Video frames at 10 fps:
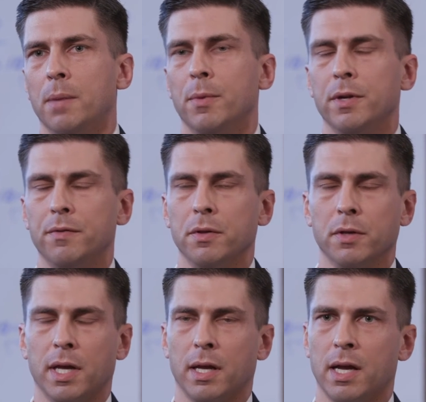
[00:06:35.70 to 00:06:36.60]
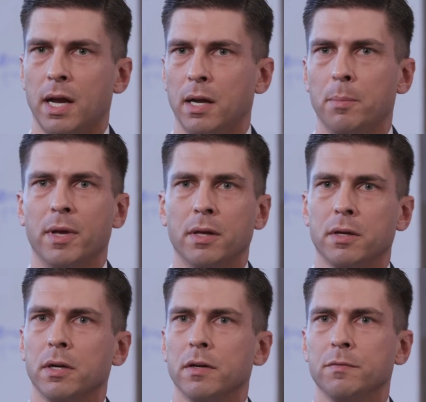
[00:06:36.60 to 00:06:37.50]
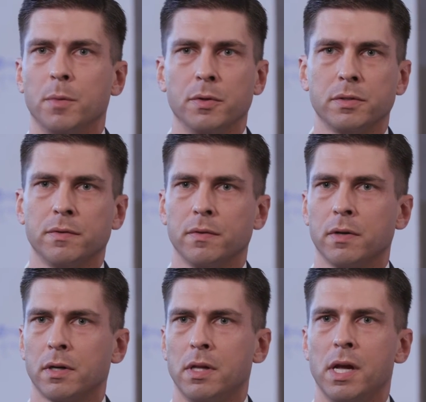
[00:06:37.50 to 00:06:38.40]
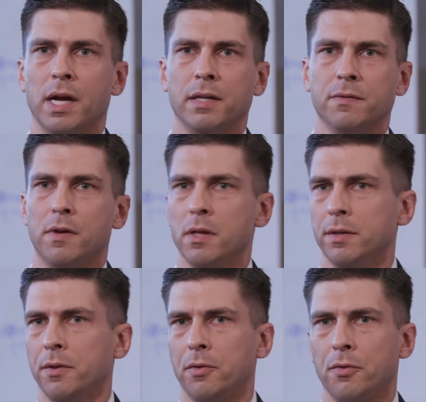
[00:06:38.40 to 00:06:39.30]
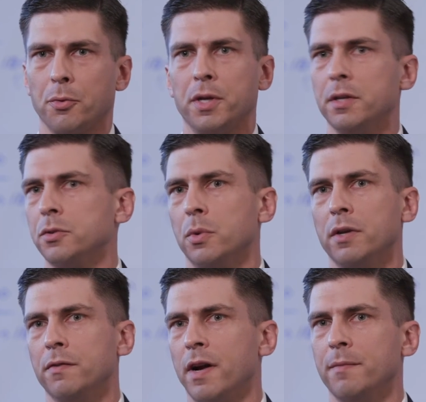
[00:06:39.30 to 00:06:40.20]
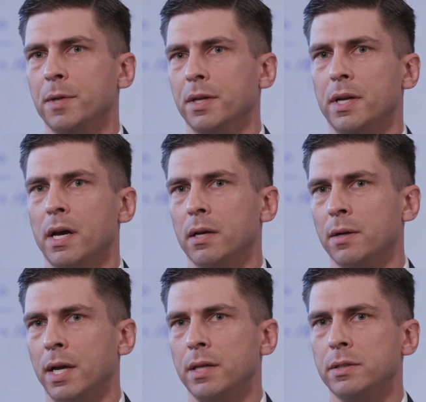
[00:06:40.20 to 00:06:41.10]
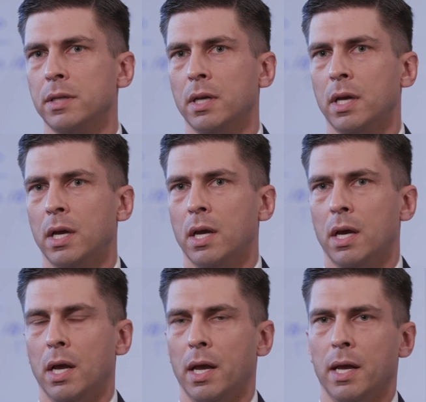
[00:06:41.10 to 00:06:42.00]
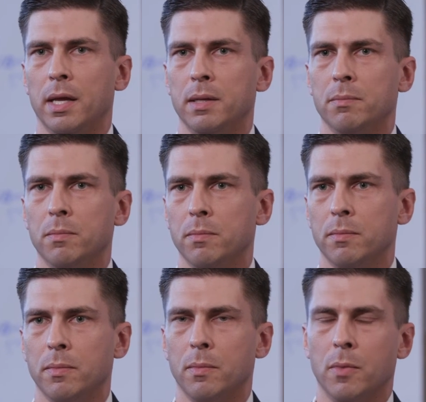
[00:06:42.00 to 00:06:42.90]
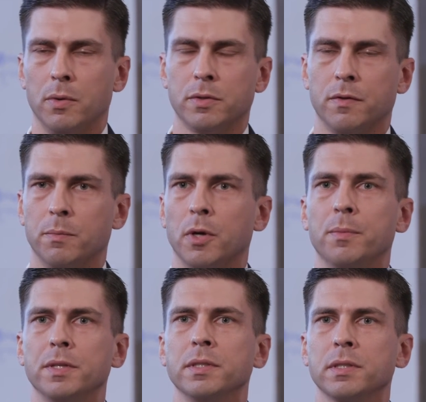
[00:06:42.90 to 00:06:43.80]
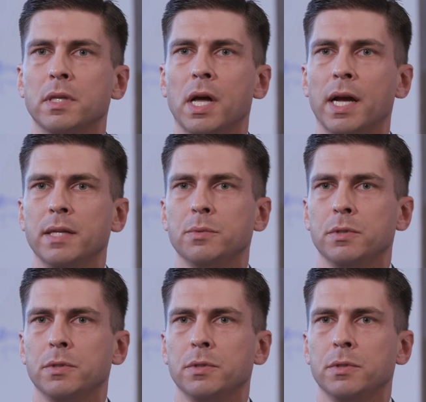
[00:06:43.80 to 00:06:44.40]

But if you look at kind of a bell curve, most of our clients fall in the $3 to $25 million range. And most of them are business clients.